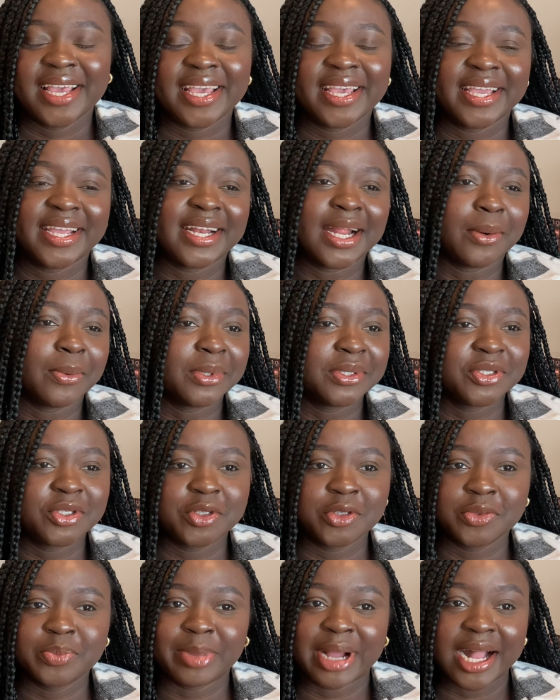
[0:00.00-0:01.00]
And I want
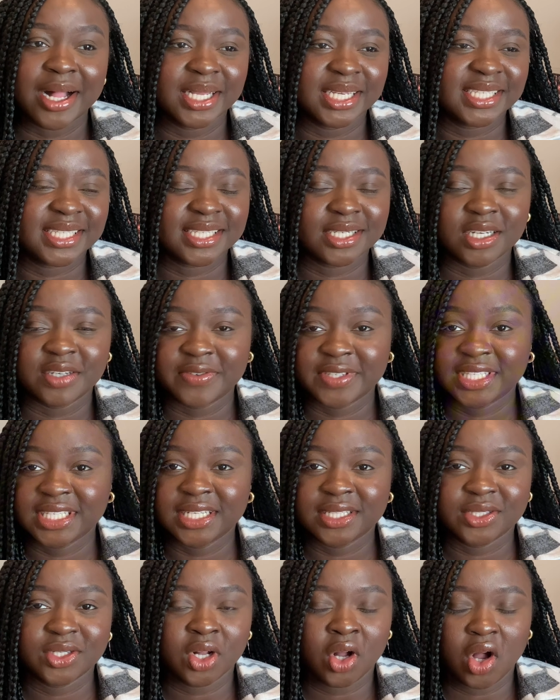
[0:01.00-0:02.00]
to balance and
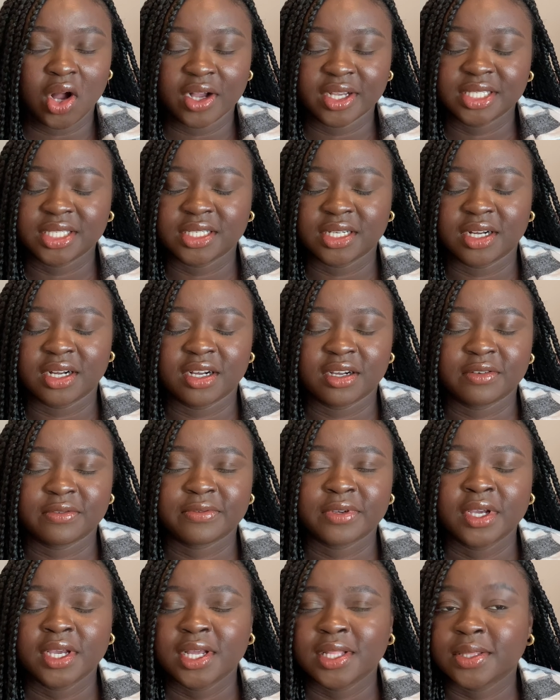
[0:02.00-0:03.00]
offset the cost
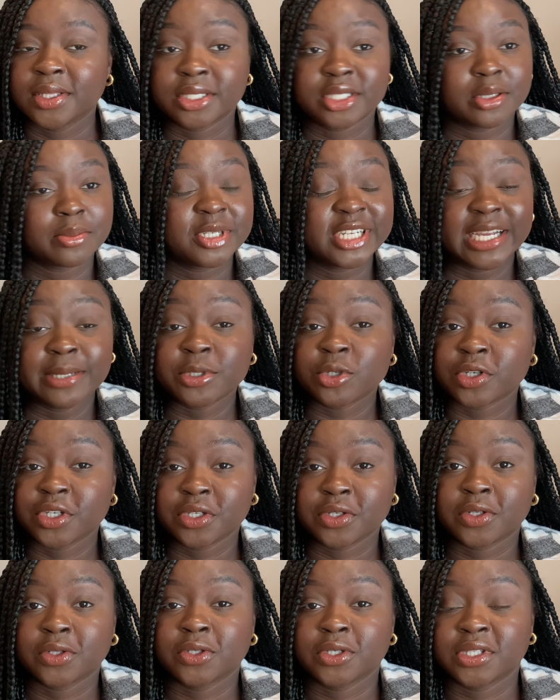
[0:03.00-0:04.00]
of the sometimes
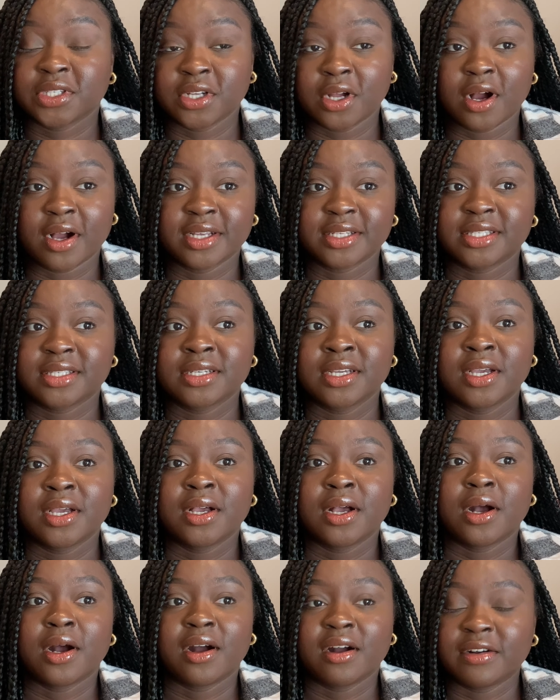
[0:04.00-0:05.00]
ridiculous cost
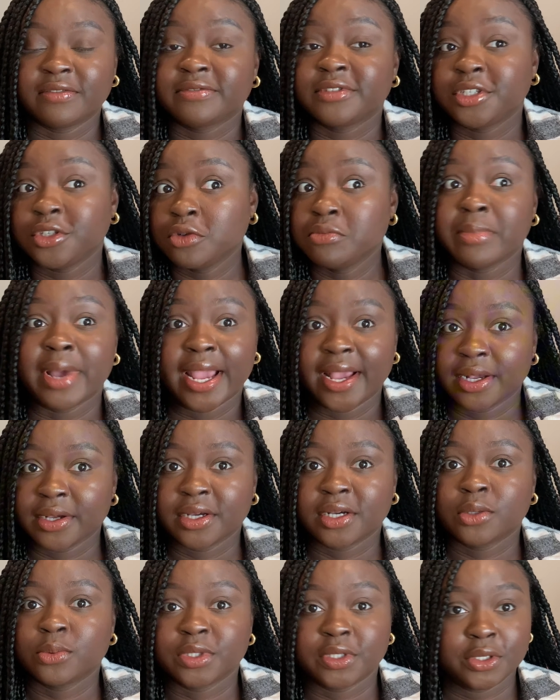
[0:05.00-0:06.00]
of new
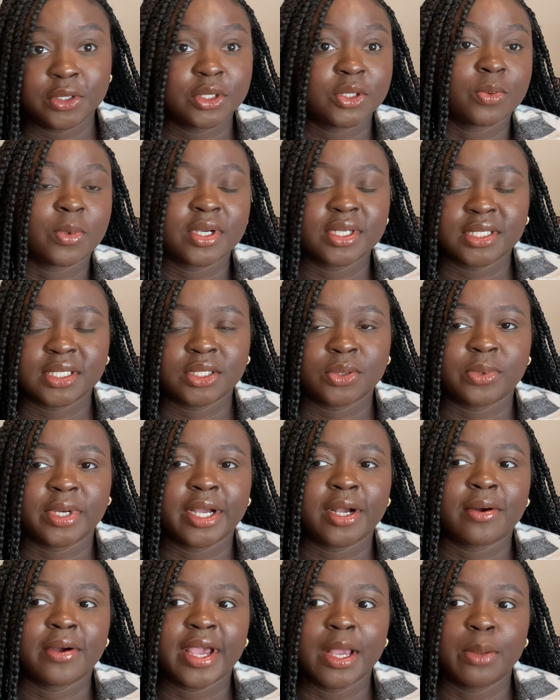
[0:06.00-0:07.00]
manga with used ones as
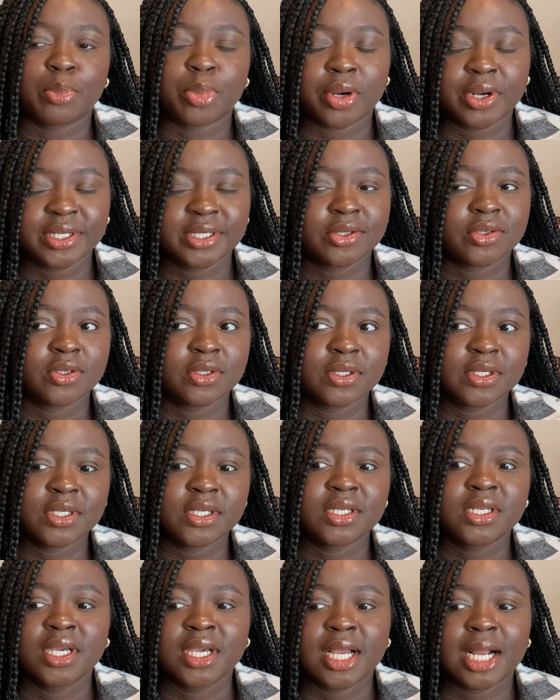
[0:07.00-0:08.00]
well. And
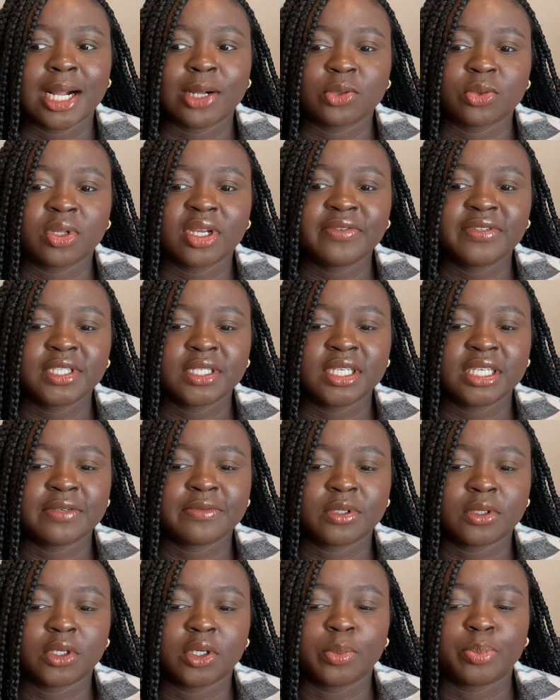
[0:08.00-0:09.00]
personally, I would like to
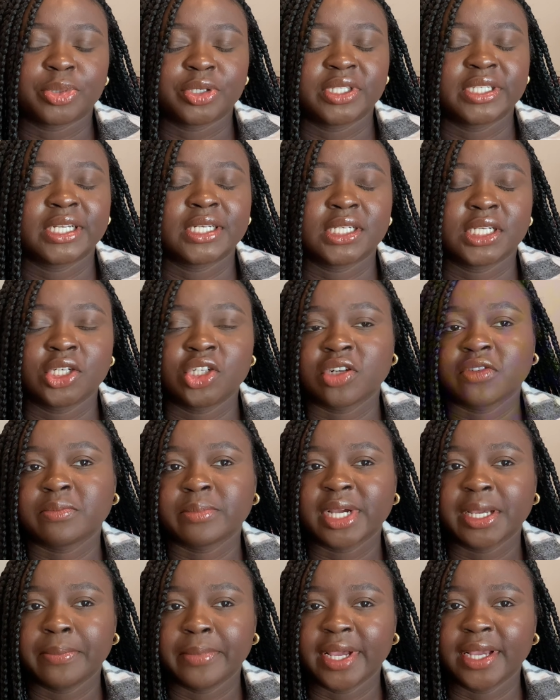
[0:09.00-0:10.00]
keep the percentage of
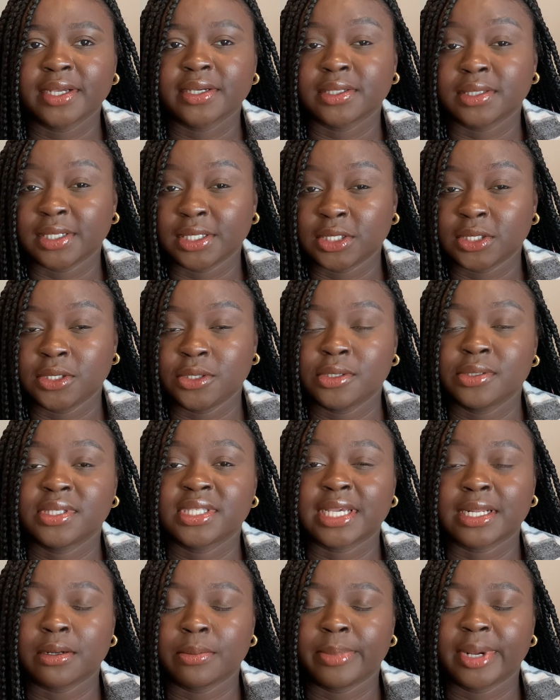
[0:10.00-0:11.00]
my manga that's
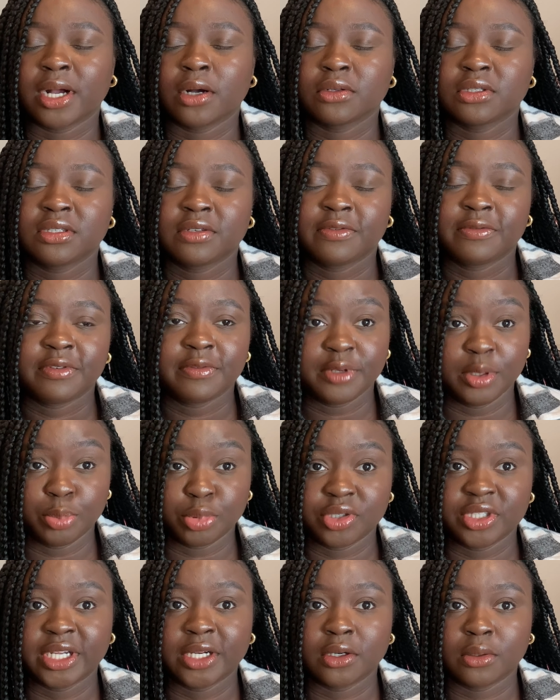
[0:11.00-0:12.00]
used at about
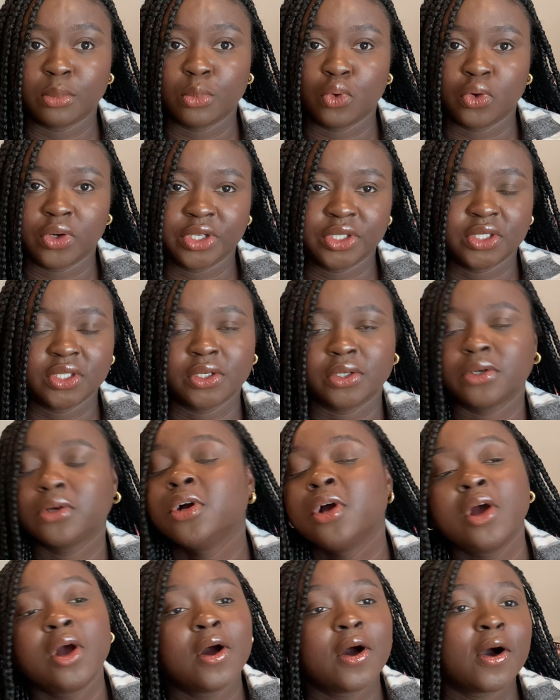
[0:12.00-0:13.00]
50% or more.
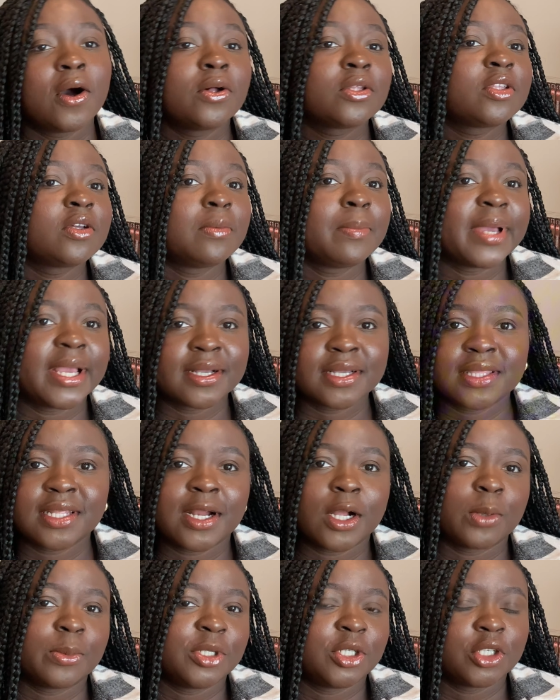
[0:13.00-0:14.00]
So all the manga
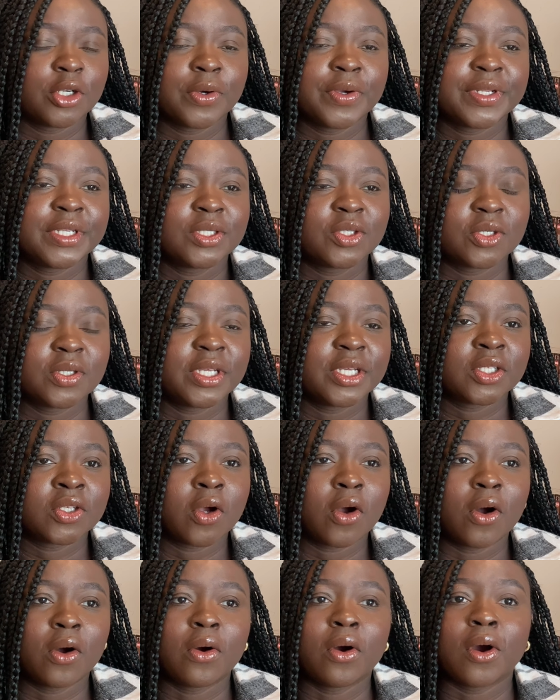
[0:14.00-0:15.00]
that I'll be showing in today's
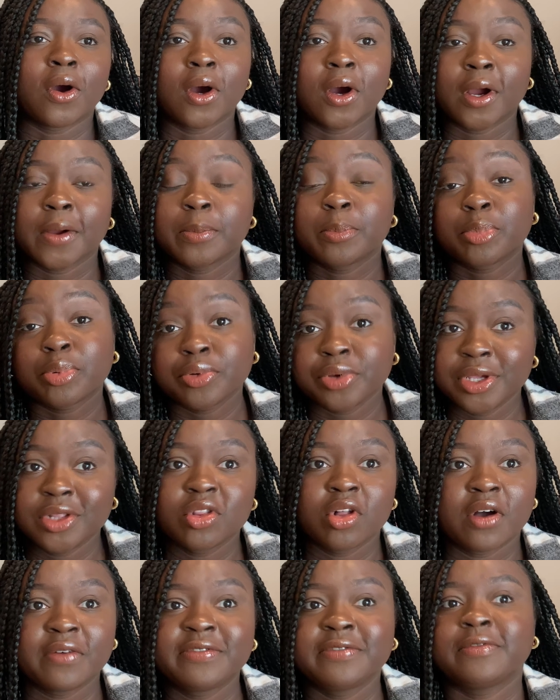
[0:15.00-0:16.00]
haul are
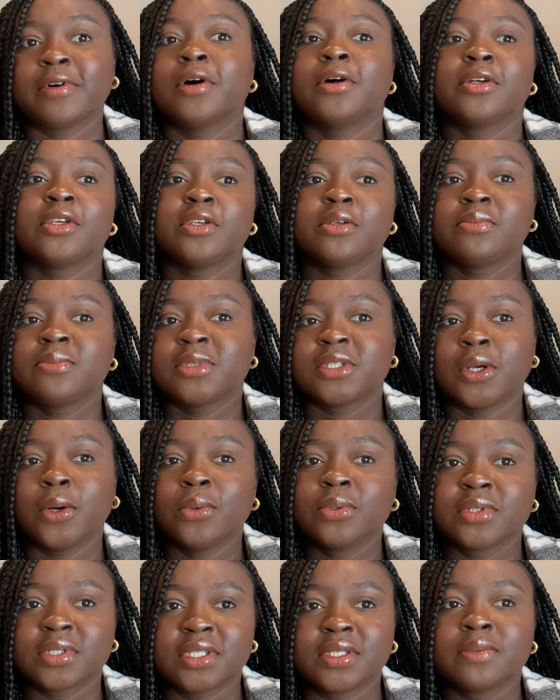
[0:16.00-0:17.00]
pre-loved volumes
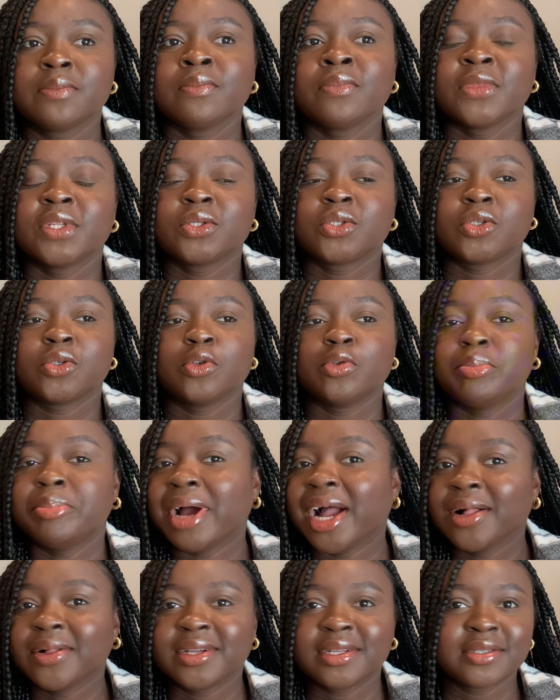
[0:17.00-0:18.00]
only, to
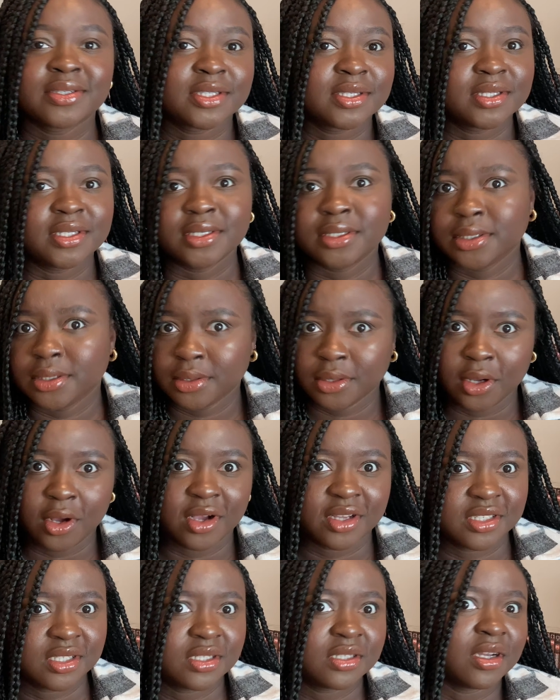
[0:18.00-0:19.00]
balance the
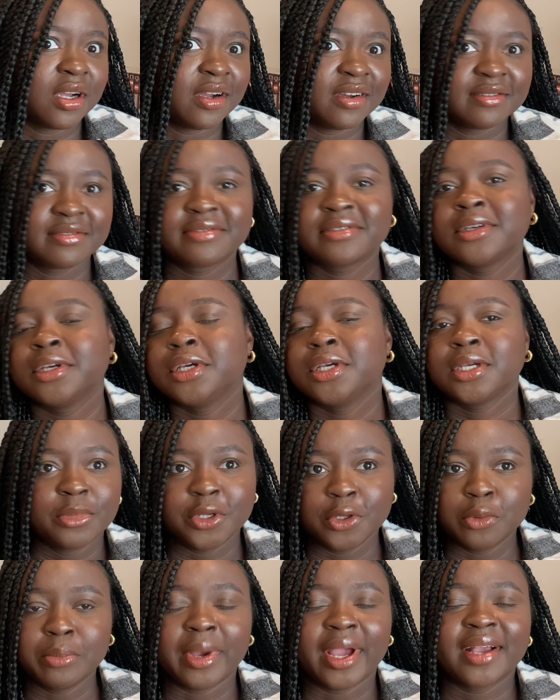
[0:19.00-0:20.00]
costs of
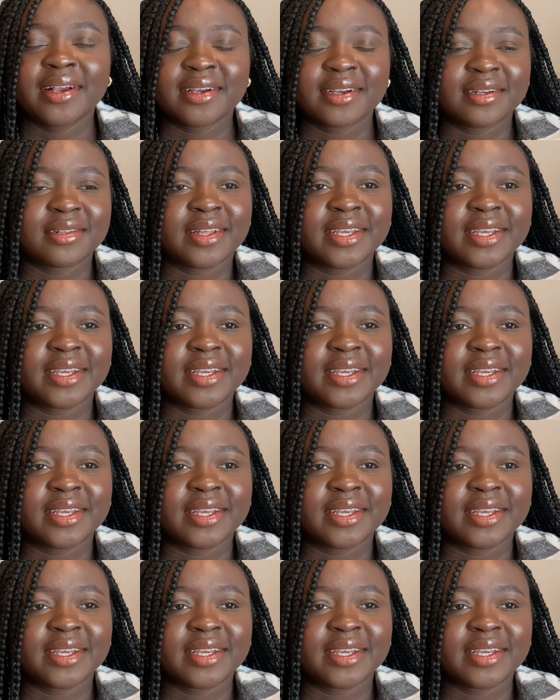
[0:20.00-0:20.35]
new manga.